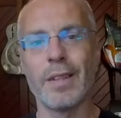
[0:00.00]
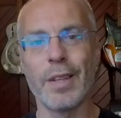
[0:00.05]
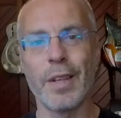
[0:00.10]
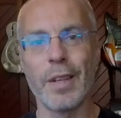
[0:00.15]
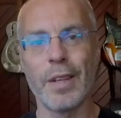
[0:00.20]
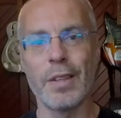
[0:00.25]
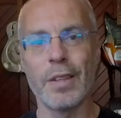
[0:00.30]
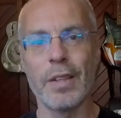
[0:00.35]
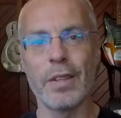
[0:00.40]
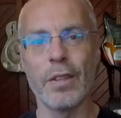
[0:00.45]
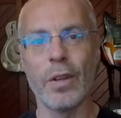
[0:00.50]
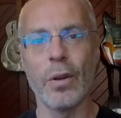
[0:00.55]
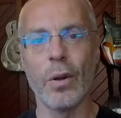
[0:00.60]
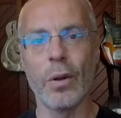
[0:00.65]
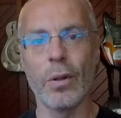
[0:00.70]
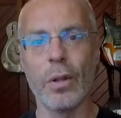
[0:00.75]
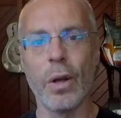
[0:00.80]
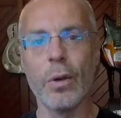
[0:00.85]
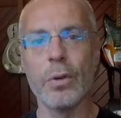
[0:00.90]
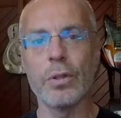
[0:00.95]
exist
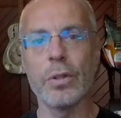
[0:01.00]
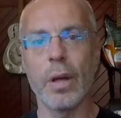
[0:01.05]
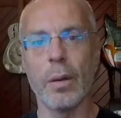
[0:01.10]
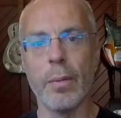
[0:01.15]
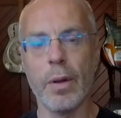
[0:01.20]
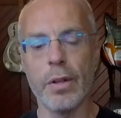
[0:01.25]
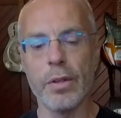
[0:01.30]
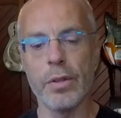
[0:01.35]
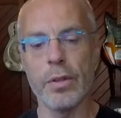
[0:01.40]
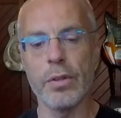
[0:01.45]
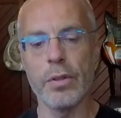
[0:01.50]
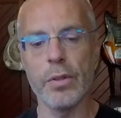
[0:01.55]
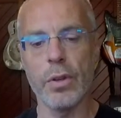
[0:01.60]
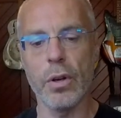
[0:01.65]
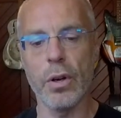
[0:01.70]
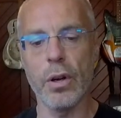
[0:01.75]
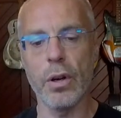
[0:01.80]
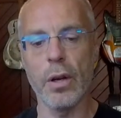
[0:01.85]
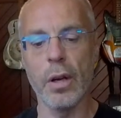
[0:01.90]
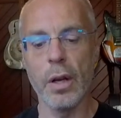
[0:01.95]
along those dimensions
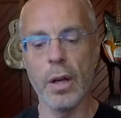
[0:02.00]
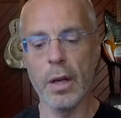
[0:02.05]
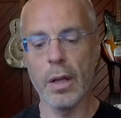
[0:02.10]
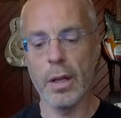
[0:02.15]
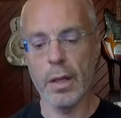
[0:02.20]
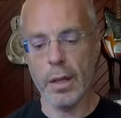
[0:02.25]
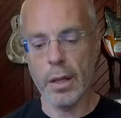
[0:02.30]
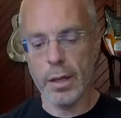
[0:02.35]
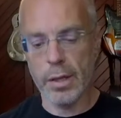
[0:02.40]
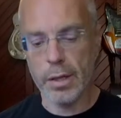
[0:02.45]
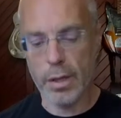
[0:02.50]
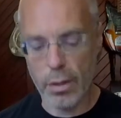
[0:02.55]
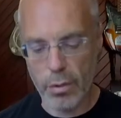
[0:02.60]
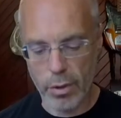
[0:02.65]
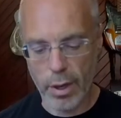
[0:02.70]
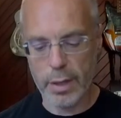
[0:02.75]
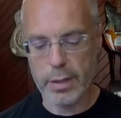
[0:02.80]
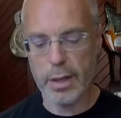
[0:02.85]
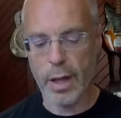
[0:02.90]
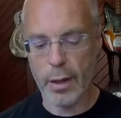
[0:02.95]
are easy to
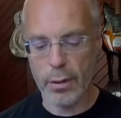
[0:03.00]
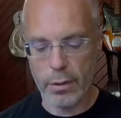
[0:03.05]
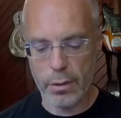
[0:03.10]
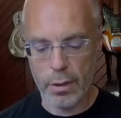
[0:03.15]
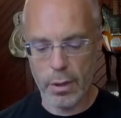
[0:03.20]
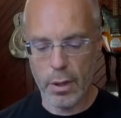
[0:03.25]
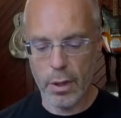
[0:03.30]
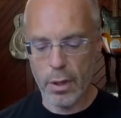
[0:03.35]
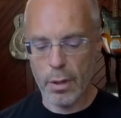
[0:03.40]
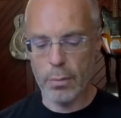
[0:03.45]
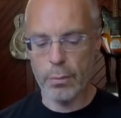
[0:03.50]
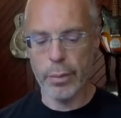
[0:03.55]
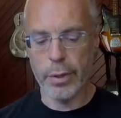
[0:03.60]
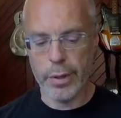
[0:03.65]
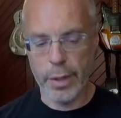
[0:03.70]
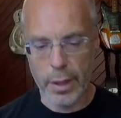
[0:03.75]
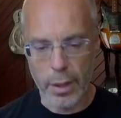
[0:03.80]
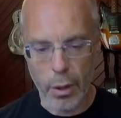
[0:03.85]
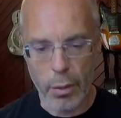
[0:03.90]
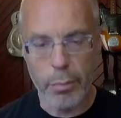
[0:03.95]
write down, but
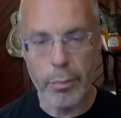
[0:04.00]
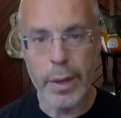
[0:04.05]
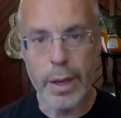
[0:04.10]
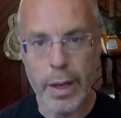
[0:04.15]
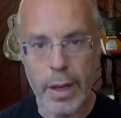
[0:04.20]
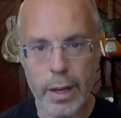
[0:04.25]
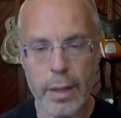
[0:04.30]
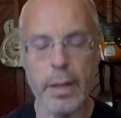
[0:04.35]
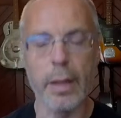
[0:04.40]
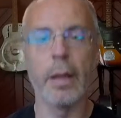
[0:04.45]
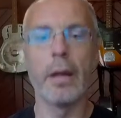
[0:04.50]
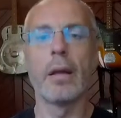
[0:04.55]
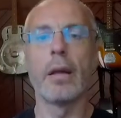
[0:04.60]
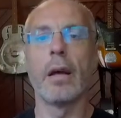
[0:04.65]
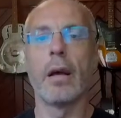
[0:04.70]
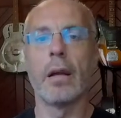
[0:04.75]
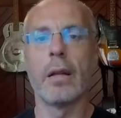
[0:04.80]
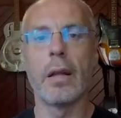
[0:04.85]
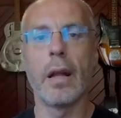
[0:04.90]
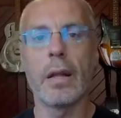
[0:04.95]
they don't mean anything,
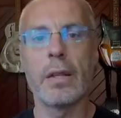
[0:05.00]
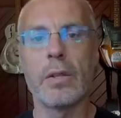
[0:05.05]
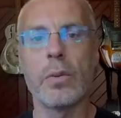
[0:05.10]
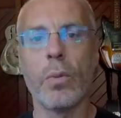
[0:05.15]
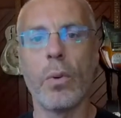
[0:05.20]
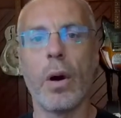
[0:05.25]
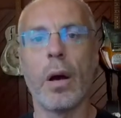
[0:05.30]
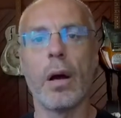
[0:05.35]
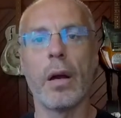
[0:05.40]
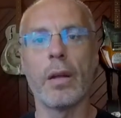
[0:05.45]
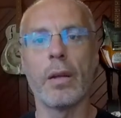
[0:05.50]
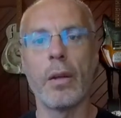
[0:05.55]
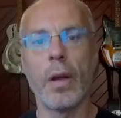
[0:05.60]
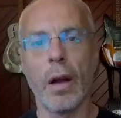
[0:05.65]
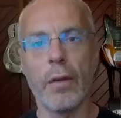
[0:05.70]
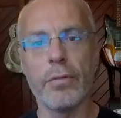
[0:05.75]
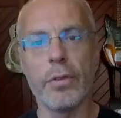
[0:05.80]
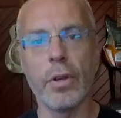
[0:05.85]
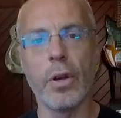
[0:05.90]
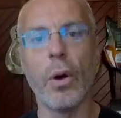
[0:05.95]
and that's why you
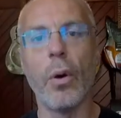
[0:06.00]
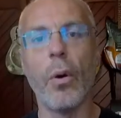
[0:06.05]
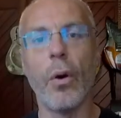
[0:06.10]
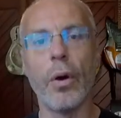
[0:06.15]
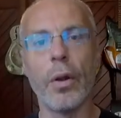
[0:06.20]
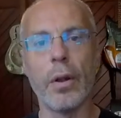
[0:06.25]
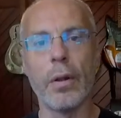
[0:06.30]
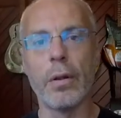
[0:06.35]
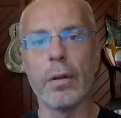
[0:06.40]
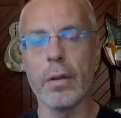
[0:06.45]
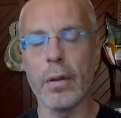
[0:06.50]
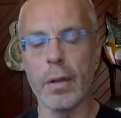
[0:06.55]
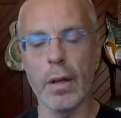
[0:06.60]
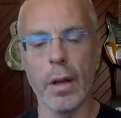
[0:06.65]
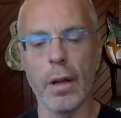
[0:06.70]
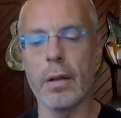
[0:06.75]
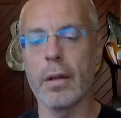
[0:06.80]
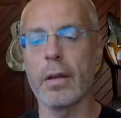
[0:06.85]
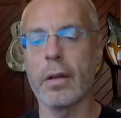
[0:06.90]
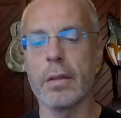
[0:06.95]
have to go on
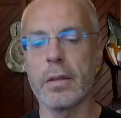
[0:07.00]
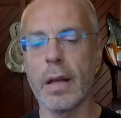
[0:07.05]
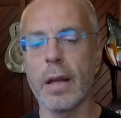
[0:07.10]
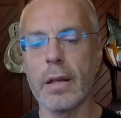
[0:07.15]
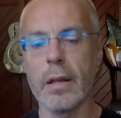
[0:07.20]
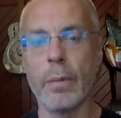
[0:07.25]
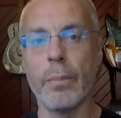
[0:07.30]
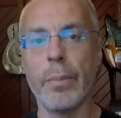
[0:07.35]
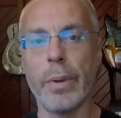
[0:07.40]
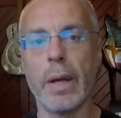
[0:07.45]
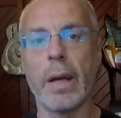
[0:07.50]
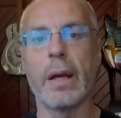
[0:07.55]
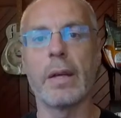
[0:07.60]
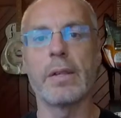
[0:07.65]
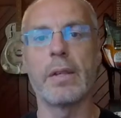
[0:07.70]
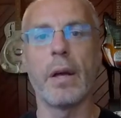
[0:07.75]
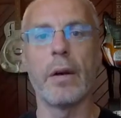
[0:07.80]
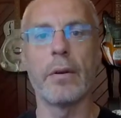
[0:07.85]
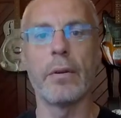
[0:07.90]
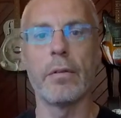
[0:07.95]
and take the
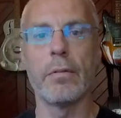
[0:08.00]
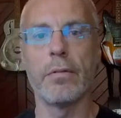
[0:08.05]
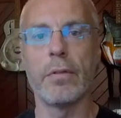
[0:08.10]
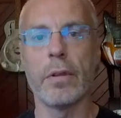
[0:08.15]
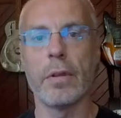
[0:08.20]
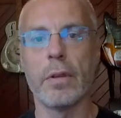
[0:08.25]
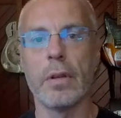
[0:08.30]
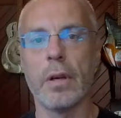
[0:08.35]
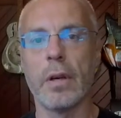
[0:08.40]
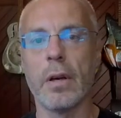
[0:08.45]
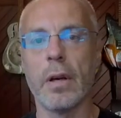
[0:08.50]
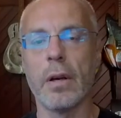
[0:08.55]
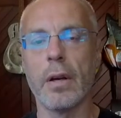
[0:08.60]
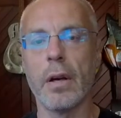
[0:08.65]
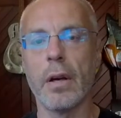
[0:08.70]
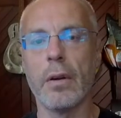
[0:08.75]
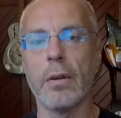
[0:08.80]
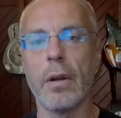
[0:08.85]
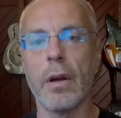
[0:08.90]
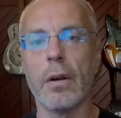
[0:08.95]
BS out
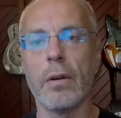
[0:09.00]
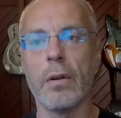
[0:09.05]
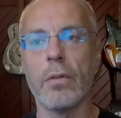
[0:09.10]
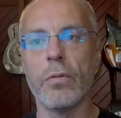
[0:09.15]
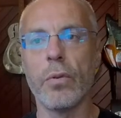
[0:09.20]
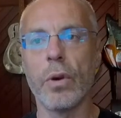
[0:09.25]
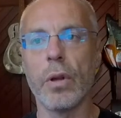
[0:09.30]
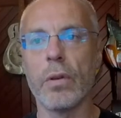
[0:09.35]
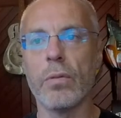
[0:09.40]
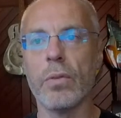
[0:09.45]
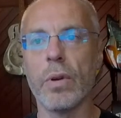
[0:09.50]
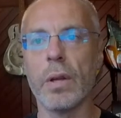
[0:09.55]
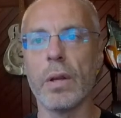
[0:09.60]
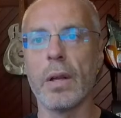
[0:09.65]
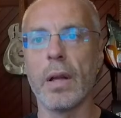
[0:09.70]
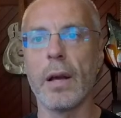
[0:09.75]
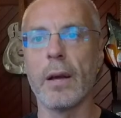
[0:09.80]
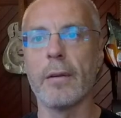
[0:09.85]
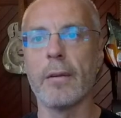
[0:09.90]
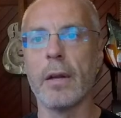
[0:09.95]
of what you've written
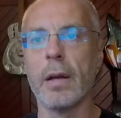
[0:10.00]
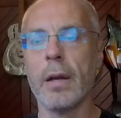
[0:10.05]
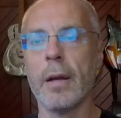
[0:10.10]
down.